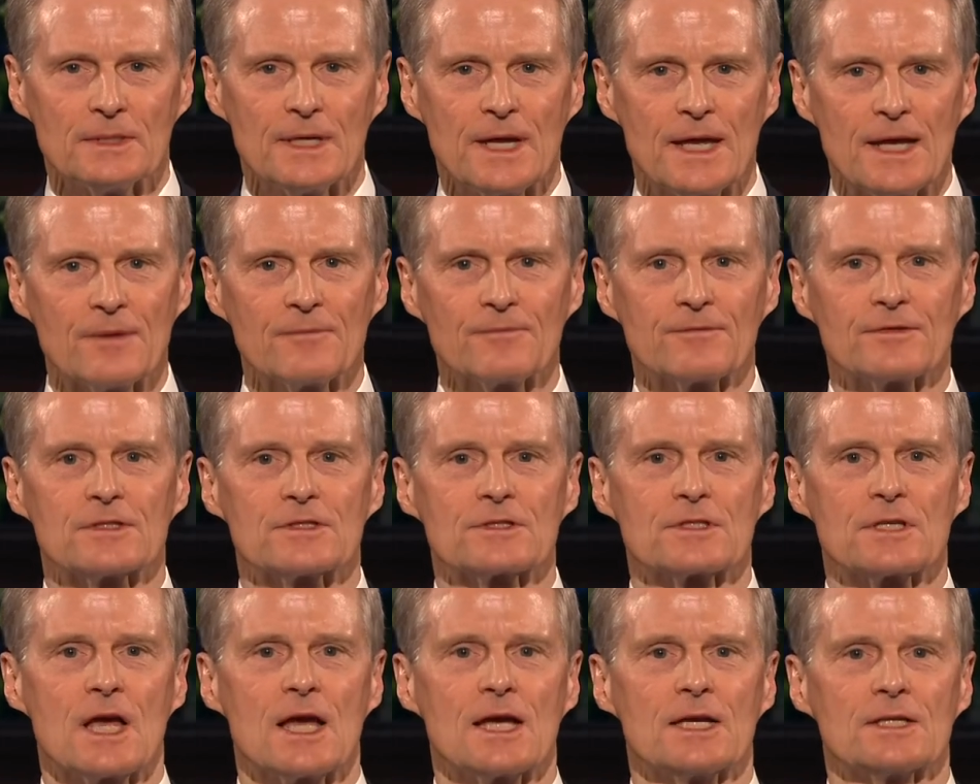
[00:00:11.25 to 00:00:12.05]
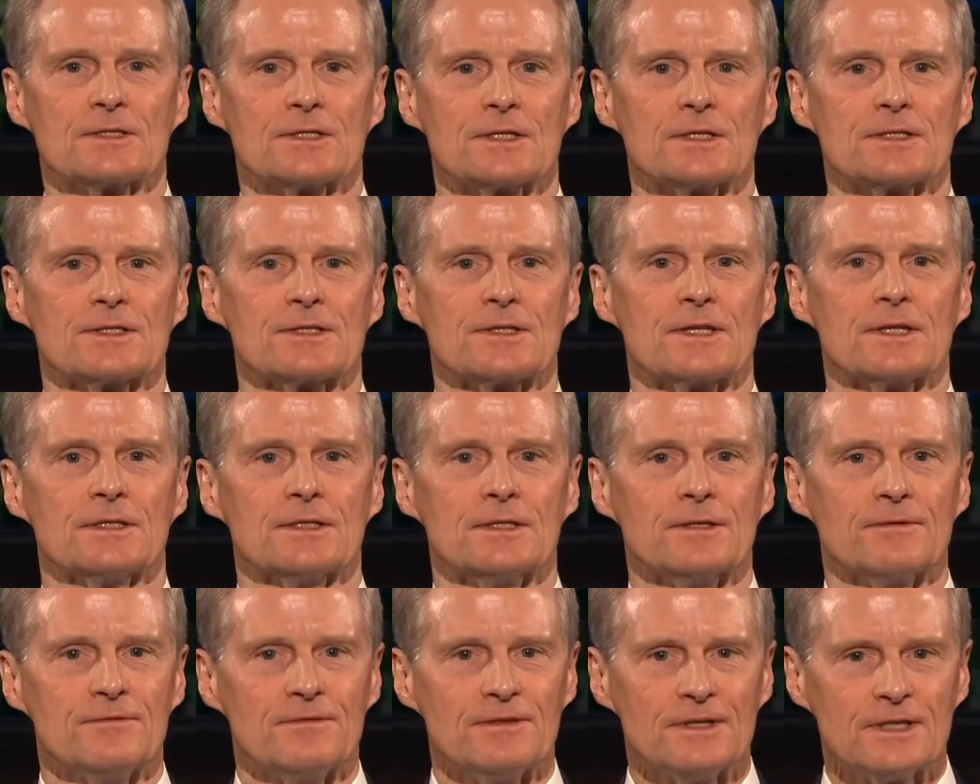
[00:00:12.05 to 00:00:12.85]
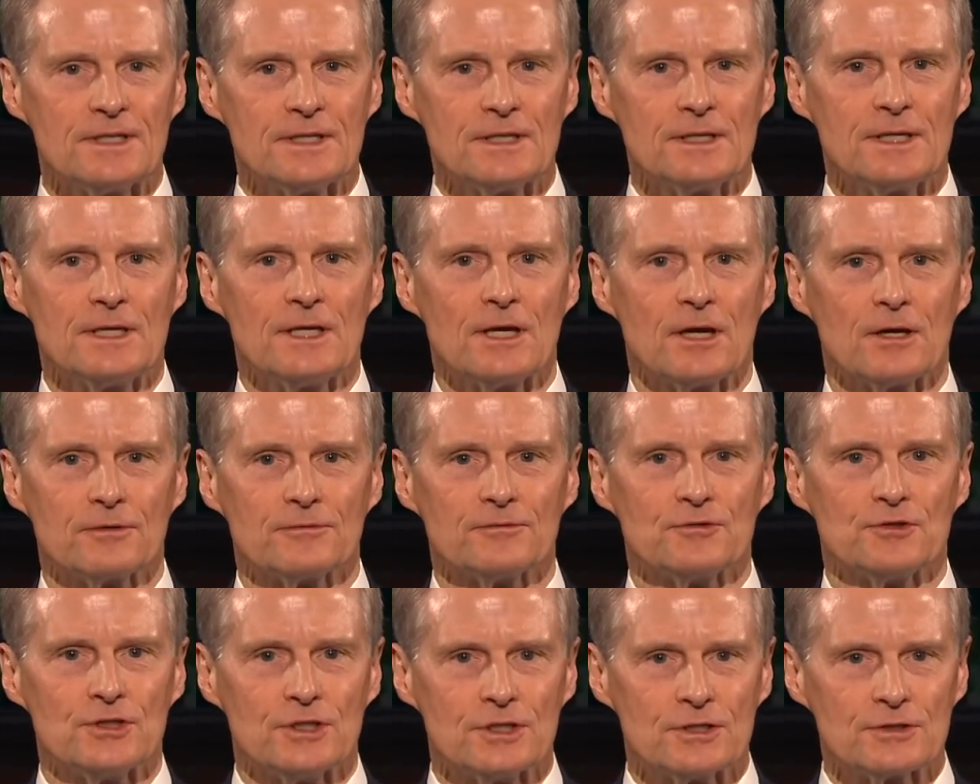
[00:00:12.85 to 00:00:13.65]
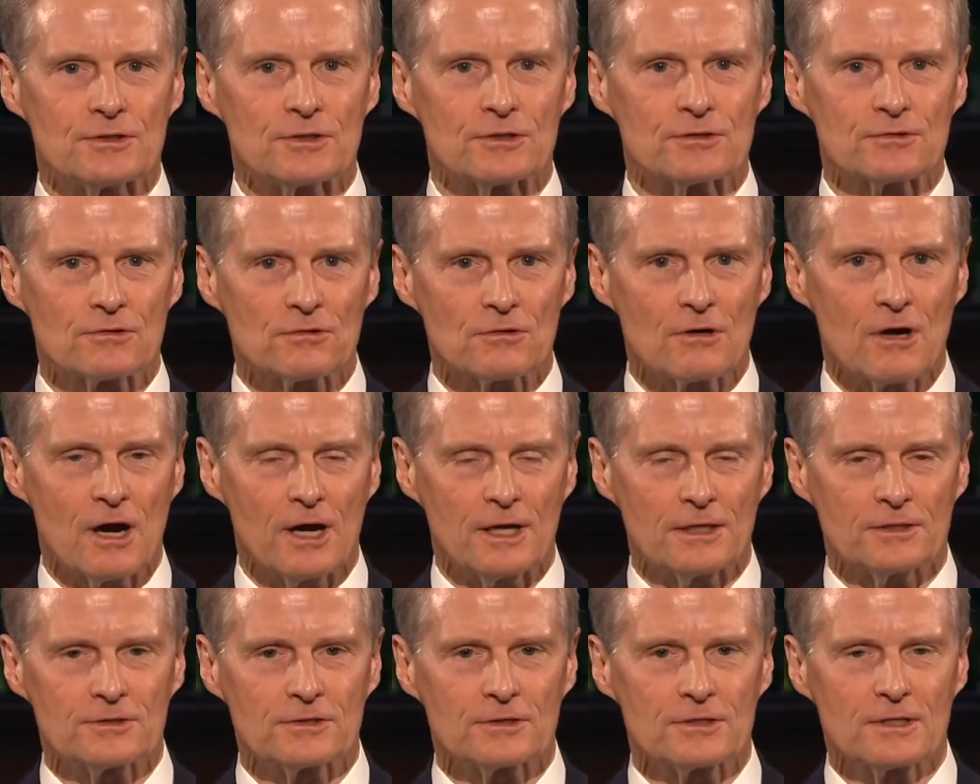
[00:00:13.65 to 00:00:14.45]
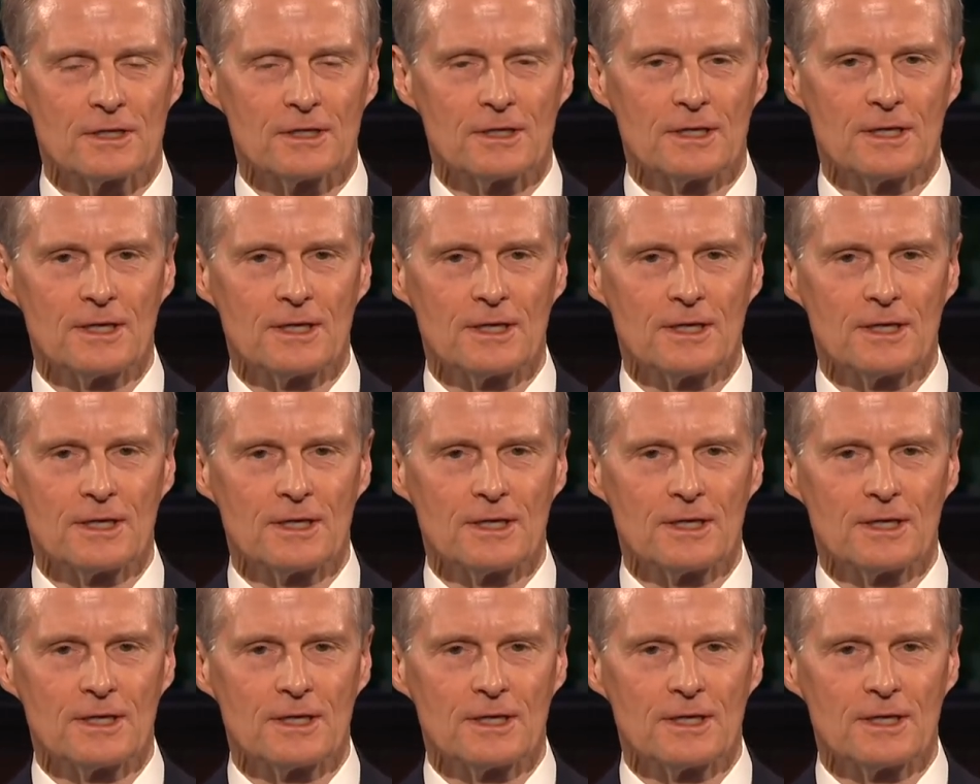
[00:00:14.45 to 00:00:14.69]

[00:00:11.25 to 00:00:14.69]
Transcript: emphasizes the divinity of Jesus Christ.